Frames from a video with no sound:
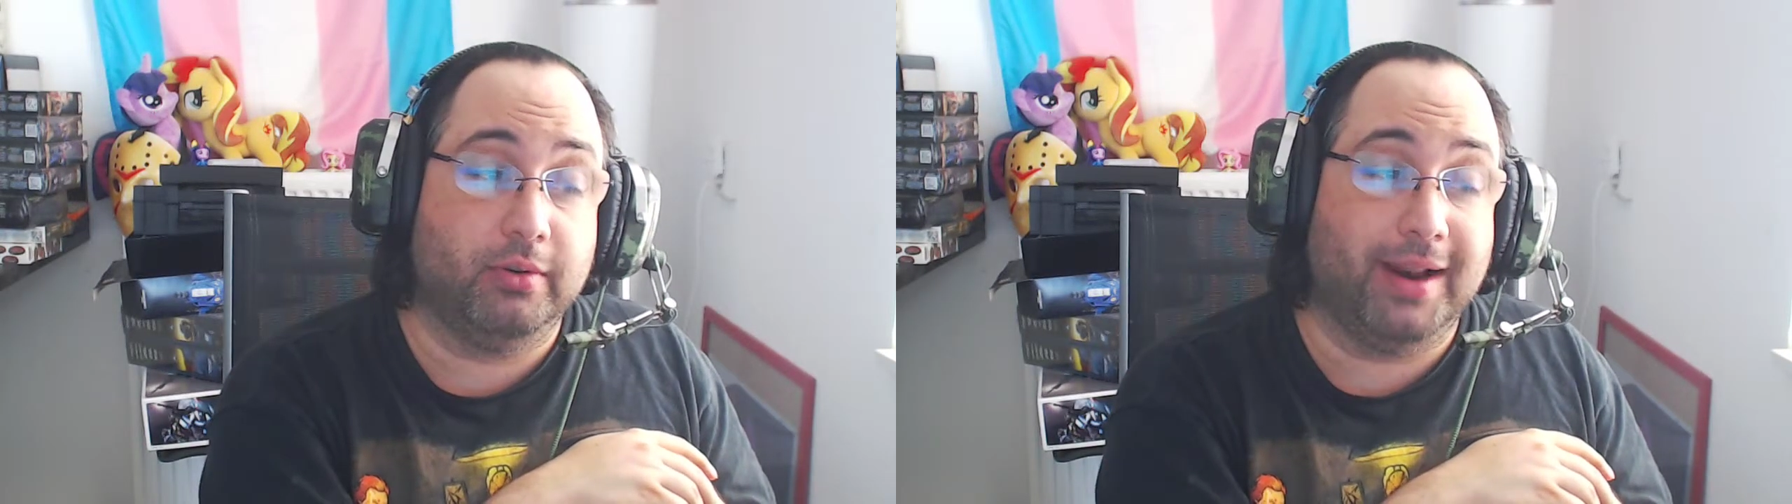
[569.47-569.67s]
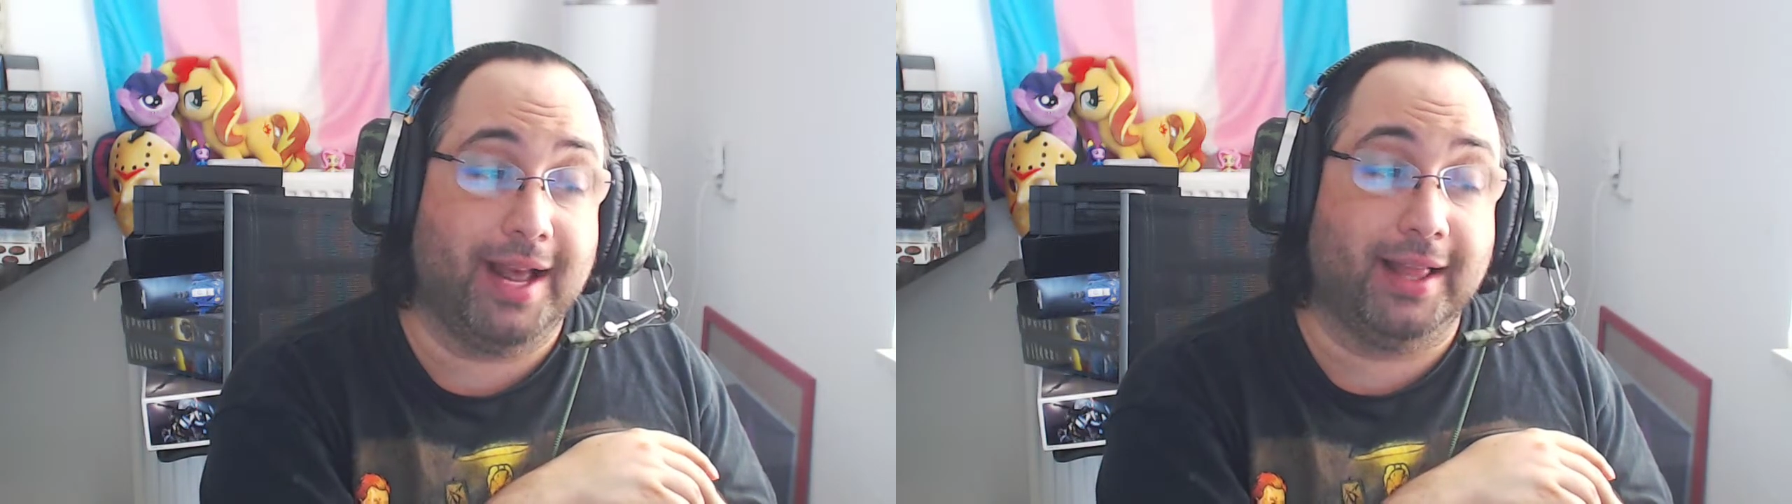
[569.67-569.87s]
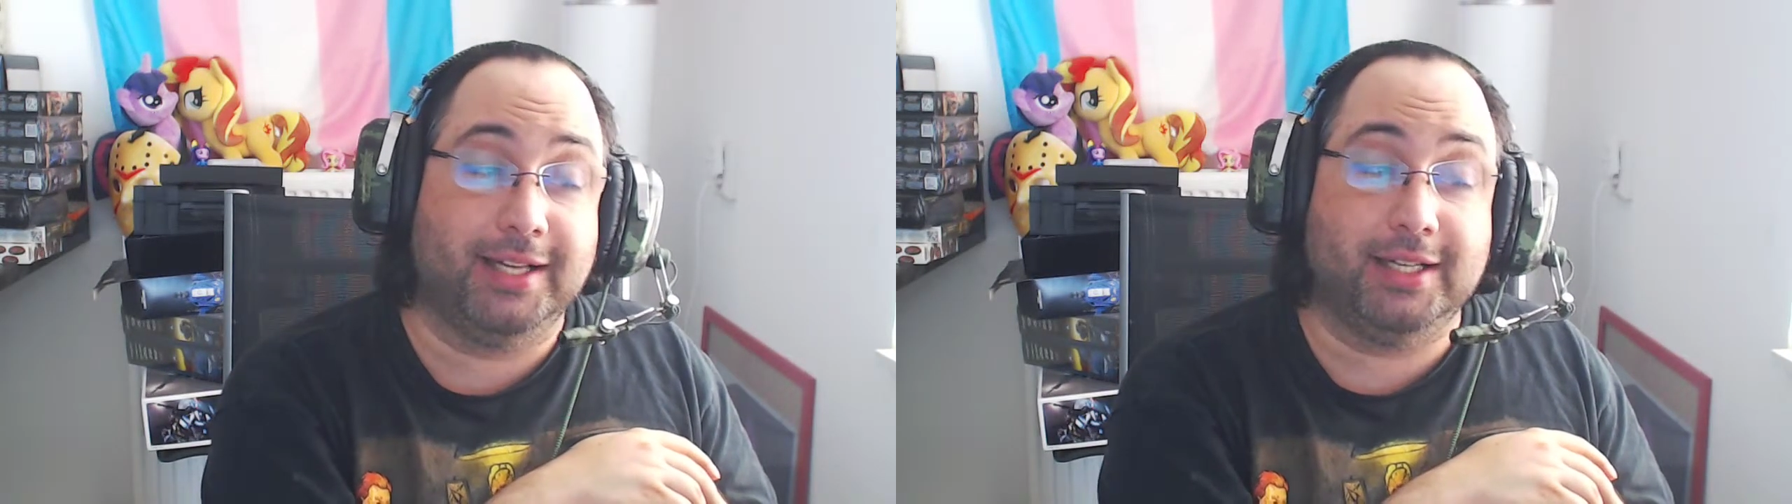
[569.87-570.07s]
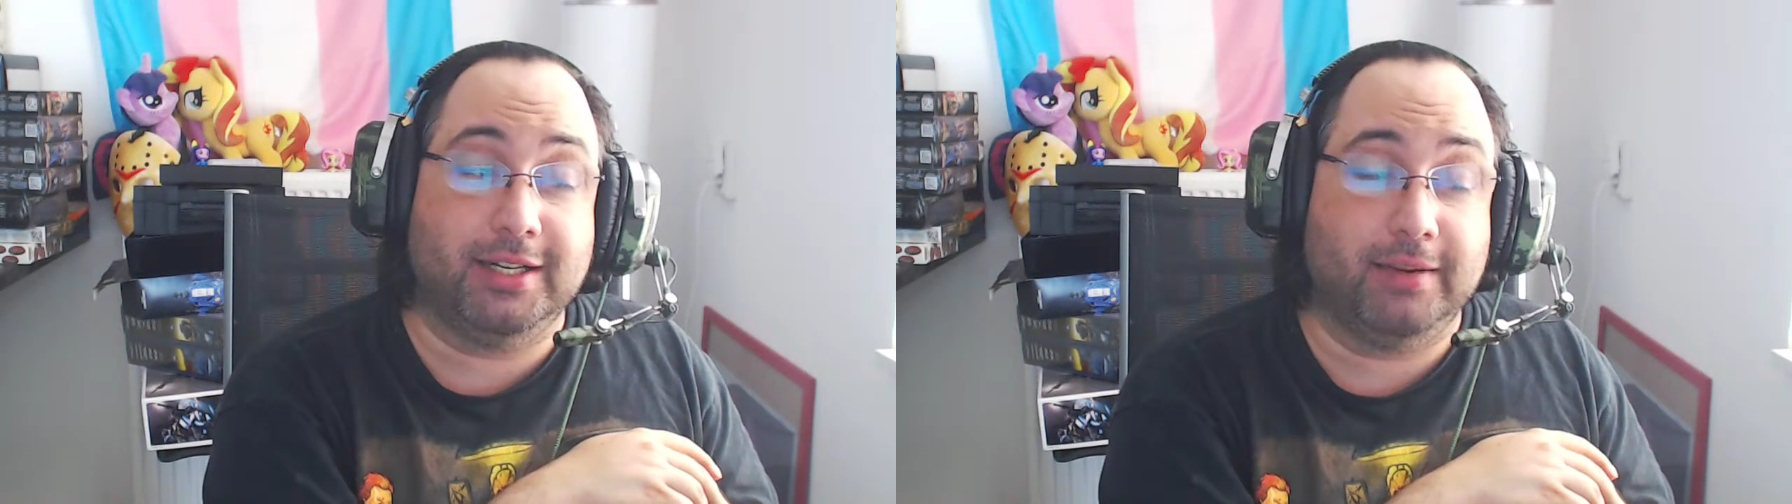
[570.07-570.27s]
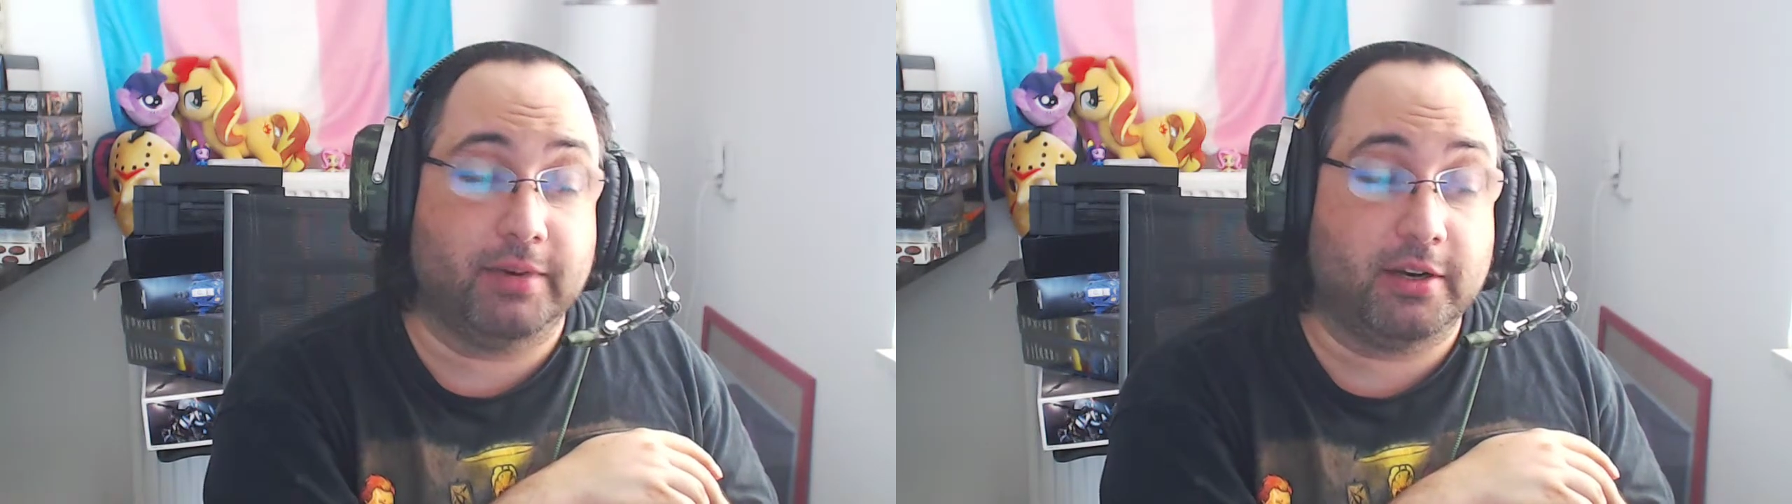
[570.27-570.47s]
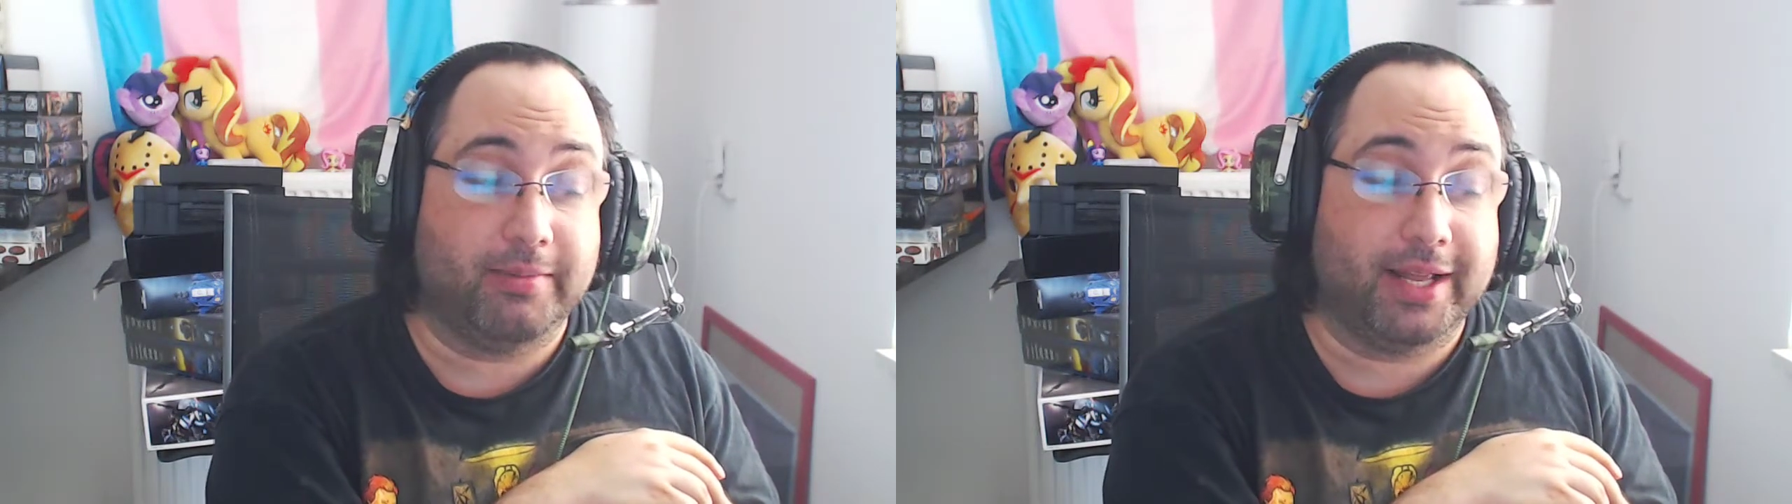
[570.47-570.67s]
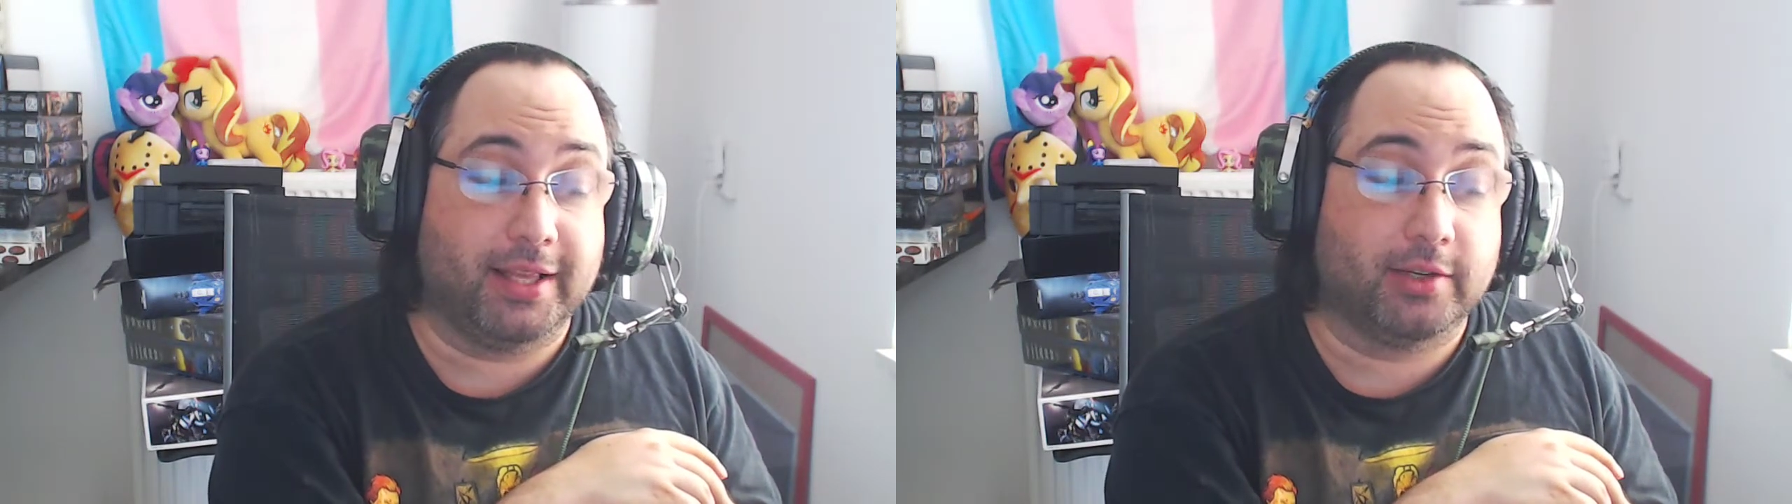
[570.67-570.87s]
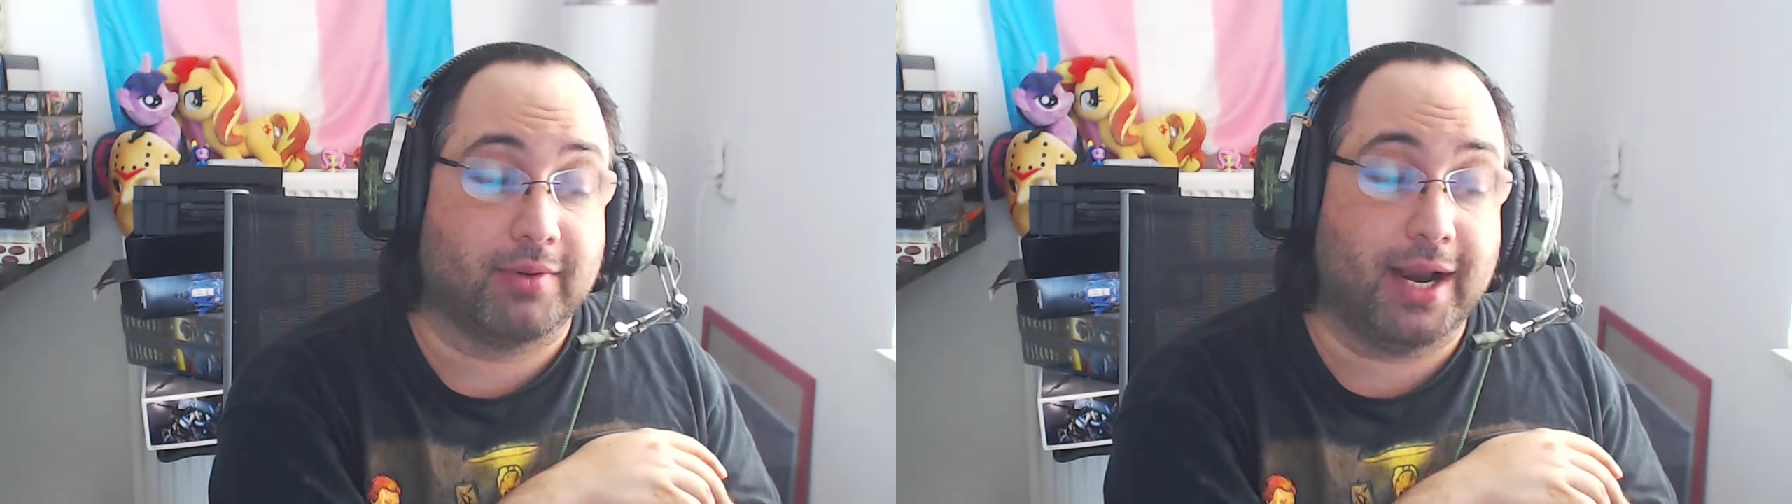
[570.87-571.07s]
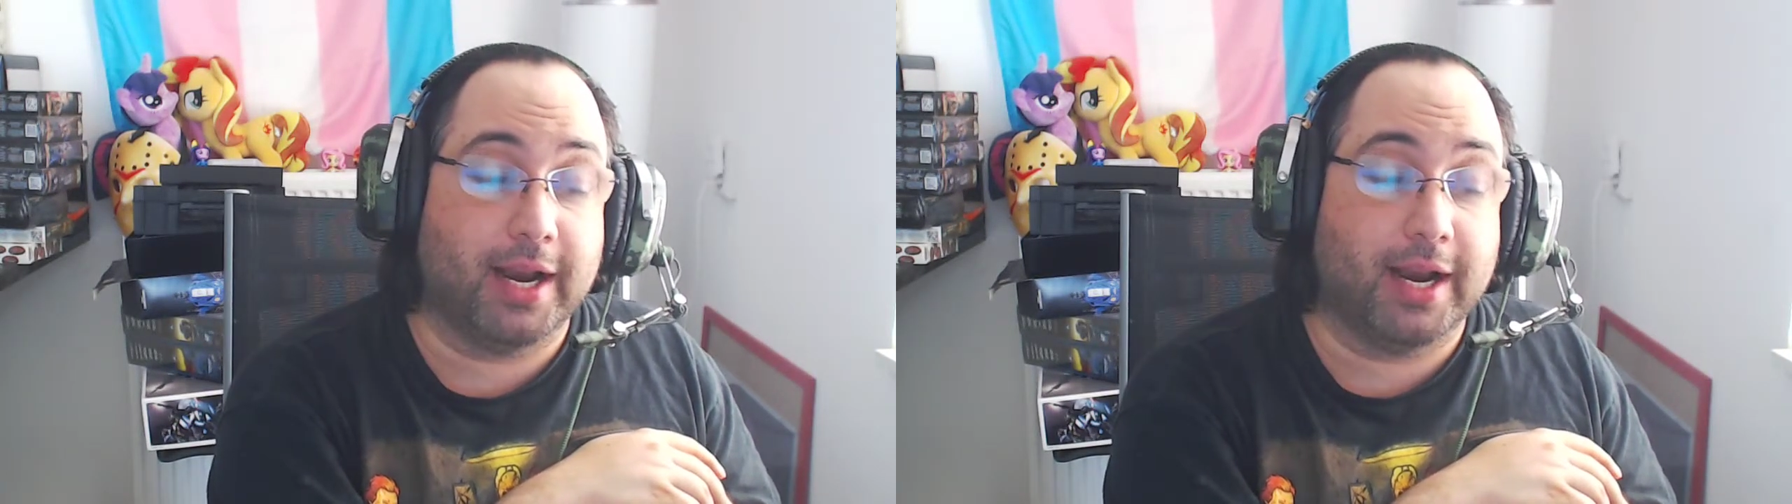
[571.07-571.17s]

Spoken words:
at least attempt to make this right.